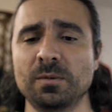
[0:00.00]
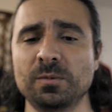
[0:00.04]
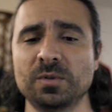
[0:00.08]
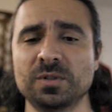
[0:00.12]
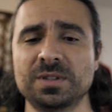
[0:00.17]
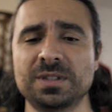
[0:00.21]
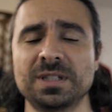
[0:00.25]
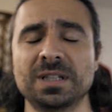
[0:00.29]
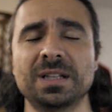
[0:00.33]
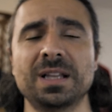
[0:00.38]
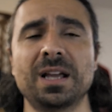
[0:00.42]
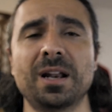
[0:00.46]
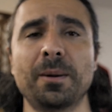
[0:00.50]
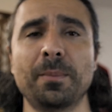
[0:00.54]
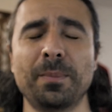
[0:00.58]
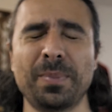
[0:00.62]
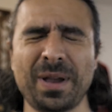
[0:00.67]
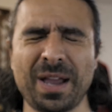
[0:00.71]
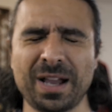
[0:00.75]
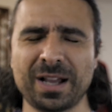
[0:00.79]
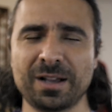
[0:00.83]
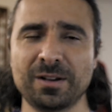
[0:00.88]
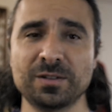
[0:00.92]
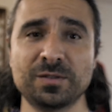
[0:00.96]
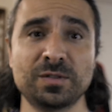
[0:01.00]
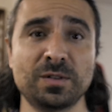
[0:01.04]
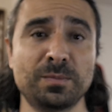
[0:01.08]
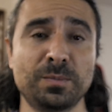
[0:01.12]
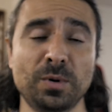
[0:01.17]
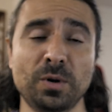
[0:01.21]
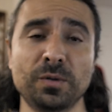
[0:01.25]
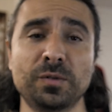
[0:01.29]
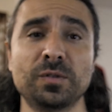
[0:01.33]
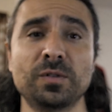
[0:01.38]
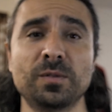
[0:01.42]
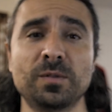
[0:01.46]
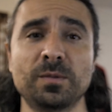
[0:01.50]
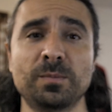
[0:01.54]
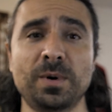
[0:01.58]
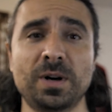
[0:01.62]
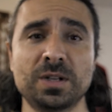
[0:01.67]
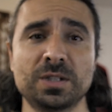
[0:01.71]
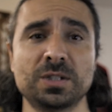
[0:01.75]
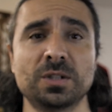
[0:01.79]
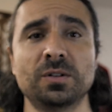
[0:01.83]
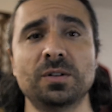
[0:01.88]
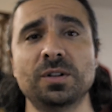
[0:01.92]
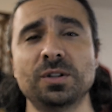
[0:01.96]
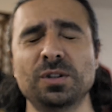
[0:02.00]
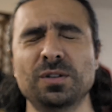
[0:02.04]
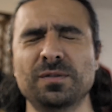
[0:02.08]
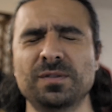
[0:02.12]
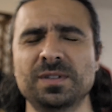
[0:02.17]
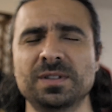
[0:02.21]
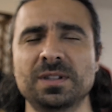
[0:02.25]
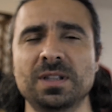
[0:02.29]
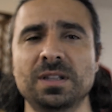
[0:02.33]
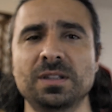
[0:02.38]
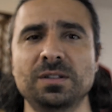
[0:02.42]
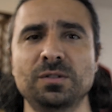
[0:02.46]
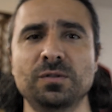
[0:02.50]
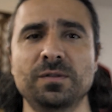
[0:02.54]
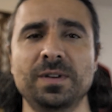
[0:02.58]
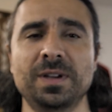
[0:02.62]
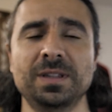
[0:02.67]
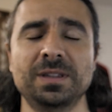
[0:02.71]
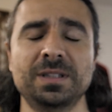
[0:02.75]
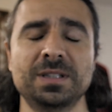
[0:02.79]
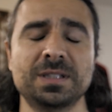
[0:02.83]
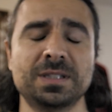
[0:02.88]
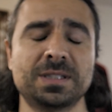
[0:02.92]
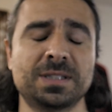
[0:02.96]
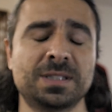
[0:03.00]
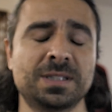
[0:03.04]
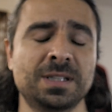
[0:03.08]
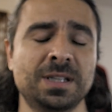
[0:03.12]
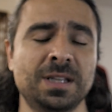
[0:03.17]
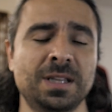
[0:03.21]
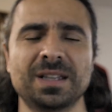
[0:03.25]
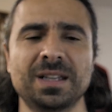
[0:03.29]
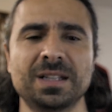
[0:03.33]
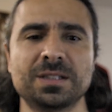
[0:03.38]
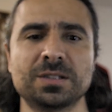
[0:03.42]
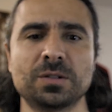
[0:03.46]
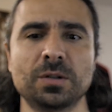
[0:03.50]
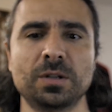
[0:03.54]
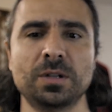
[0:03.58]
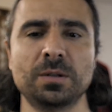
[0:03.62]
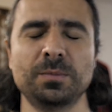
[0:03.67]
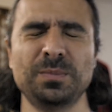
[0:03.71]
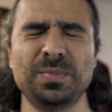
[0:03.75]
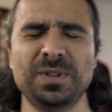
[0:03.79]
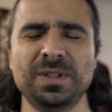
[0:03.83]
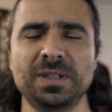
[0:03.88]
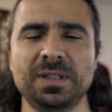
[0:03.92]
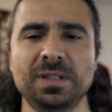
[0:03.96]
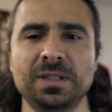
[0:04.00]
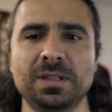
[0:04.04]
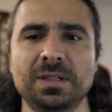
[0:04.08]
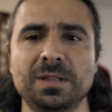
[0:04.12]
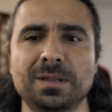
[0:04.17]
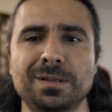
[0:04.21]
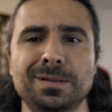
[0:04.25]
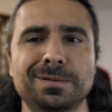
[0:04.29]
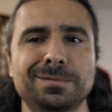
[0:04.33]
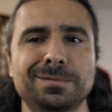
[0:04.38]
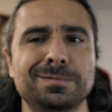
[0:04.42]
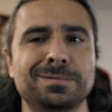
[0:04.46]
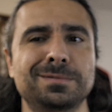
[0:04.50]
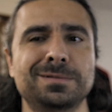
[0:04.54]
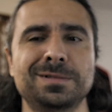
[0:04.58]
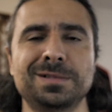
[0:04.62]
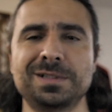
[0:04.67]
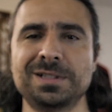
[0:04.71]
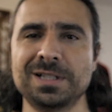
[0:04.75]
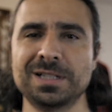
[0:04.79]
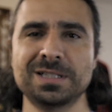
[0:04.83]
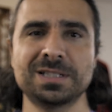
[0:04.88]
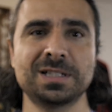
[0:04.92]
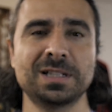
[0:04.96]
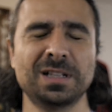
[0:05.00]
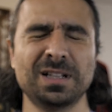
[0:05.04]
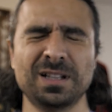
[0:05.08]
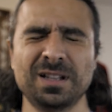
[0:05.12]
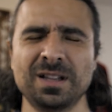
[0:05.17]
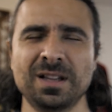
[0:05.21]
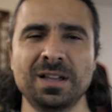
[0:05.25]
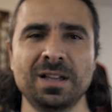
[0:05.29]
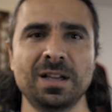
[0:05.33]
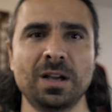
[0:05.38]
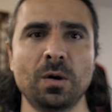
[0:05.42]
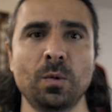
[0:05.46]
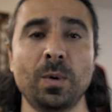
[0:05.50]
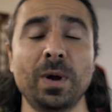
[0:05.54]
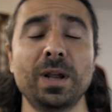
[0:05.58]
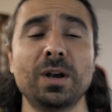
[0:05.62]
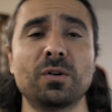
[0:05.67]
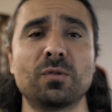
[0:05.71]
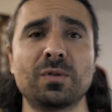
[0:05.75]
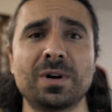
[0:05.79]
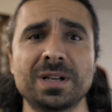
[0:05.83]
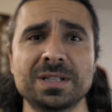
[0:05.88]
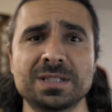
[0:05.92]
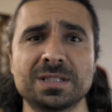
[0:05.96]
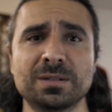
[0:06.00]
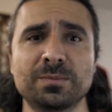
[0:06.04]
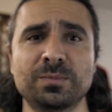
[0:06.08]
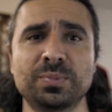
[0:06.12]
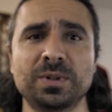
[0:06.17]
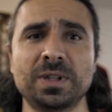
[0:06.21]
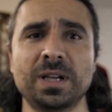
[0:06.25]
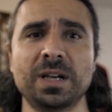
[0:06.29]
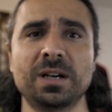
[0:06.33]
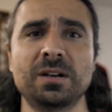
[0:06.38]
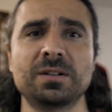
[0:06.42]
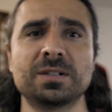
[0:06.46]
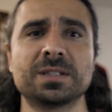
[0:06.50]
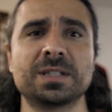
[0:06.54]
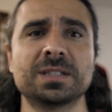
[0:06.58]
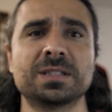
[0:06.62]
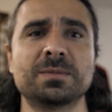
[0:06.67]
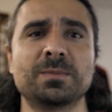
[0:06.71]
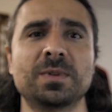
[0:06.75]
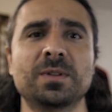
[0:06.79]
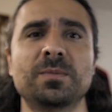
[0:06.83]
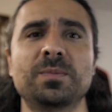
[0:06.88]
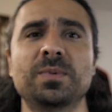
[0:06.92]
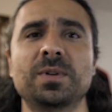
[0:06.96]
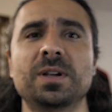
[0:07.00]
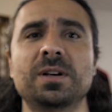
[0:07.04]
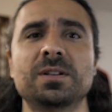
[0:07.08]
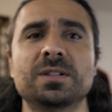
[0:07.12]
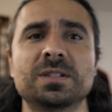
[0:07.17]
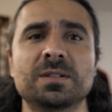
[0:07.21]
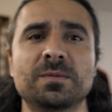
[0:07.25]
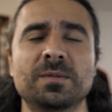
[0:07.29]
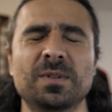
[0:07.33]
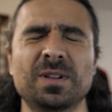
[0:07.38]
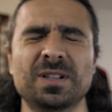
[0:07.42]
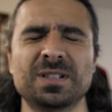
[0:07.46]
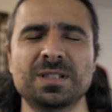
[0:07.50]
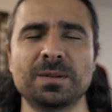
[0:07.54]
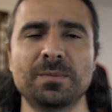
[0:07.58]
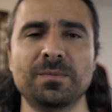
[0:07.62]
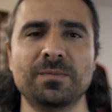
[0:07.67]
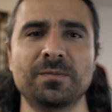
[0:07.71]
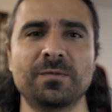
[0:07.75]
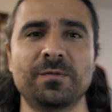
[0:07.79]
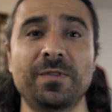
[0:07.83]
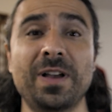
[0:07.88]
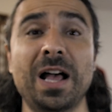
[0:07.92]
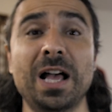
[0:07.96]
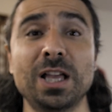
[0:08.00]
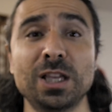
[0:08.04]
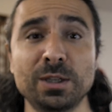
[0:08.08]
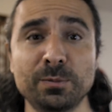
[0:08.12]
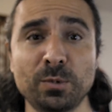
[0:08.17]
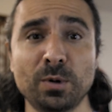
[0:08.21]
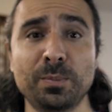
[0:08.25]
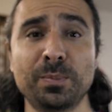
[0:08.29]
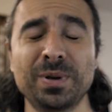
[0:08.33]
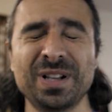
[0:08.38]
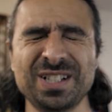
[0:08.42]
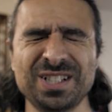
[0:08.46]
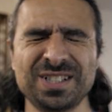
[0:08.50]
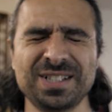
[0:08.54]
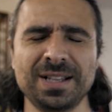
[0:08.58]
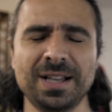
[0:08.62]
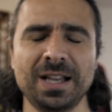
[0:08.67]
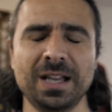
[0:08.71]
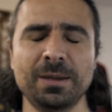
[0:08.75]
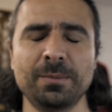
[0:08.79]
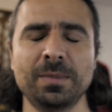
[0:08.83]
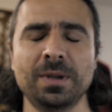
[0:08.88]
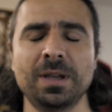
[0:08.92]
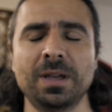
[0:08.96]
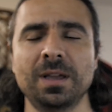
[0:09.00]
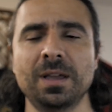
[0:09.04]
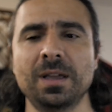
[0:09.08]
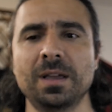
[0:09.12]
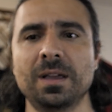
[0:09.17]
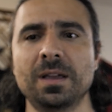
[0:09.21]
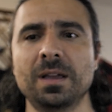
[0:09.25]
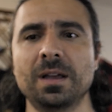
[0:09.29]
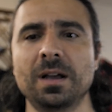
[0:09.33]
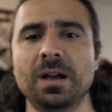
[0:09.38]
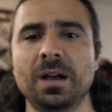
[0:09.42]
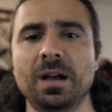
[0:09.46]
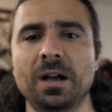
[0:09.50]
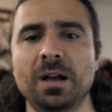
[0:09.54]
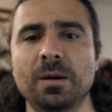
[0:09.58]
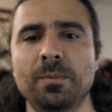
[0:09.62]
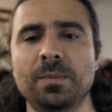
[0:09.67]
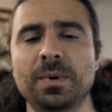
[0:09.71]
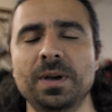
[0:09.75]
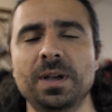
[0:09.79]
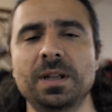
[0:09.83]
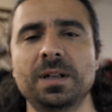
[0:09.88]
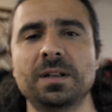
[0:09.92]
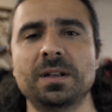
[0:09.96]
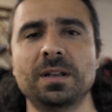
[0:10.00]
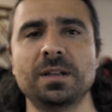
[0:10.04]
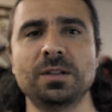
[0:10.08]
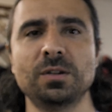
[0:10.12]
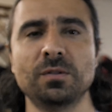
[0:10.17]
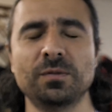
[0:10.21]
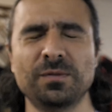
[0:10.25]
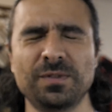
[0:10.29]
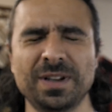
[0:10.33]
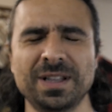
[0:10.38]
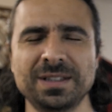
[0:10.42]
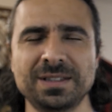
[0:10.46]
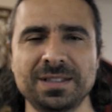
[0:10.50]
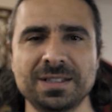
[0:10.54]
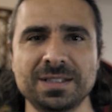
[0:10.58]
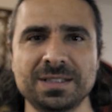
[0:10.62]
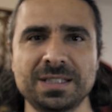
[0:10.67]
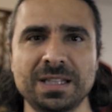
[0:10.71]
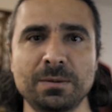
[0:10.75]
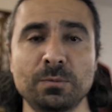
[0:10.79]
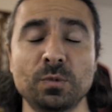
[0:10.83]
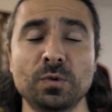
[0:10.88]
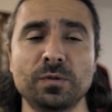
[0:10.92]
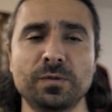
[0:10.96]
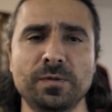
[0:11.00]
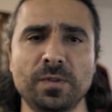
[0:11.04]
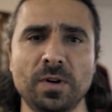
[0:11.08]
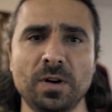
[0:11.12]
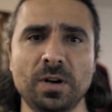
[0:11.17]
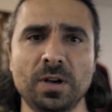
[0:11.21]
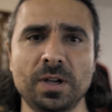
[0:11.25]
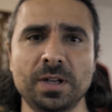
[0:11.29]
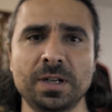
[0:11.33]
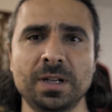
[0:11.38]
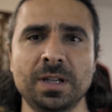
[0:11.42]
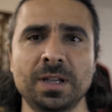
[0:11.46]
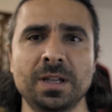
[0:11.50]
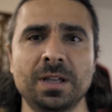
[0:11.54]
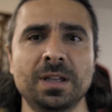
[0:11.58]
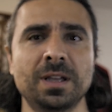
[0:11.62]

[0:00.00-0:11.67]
You'll see a lot of backups for both Barcelona and Juventus. It's going to be just a way to rest some players, get some other players some valuable pitch time. But Juventus, they move on.